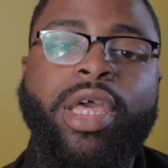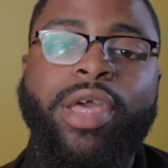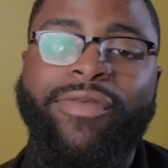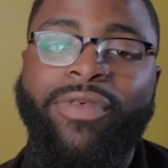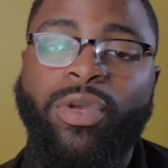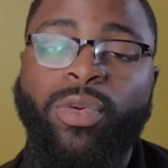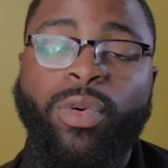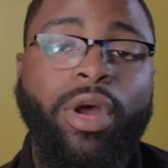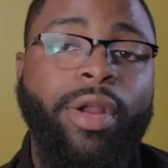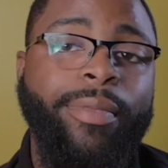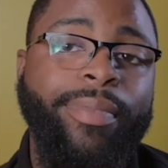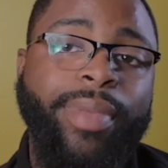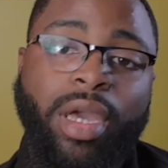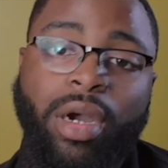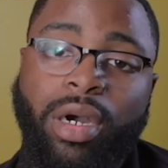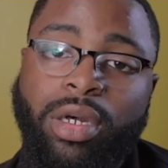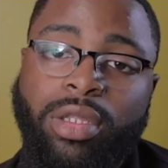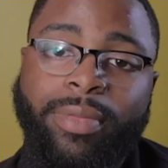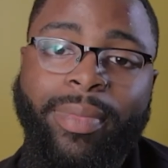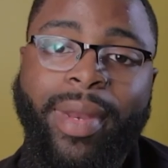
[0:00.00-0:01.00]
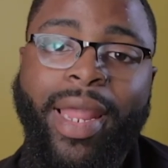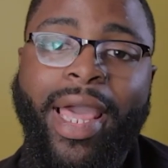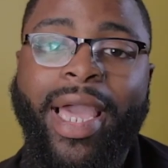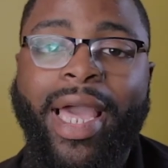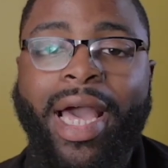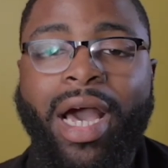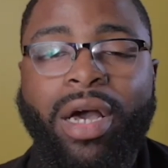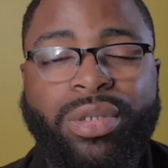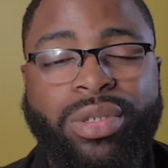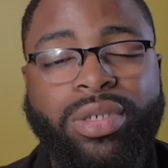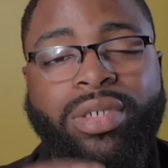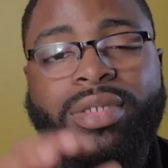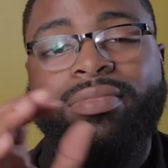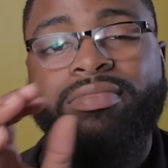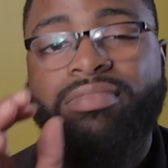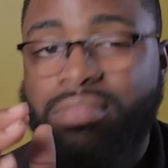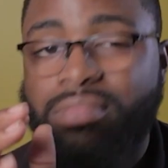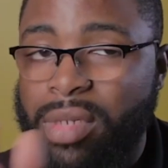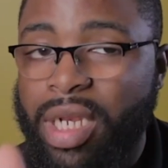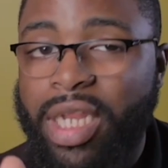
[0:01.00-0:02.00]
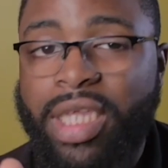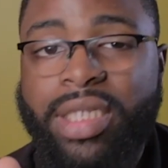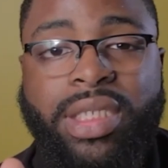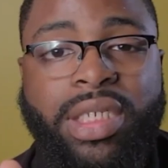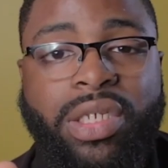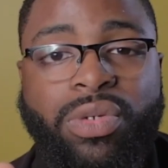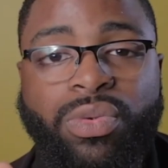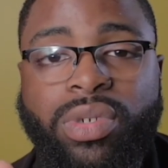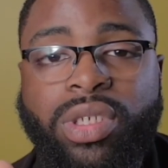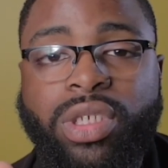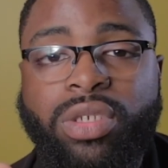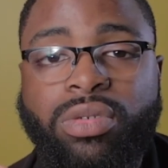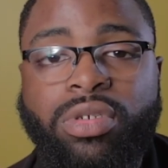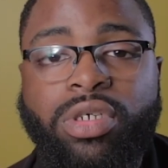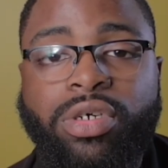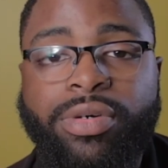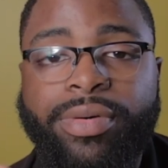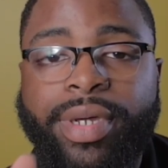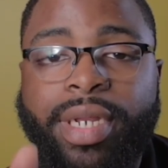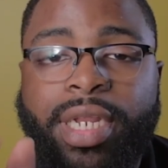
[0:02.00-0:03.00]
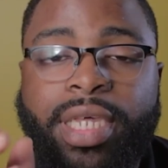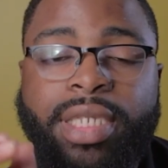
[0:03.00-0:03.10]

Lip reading: if you want to be on the Black Couch, let's see what you're doing.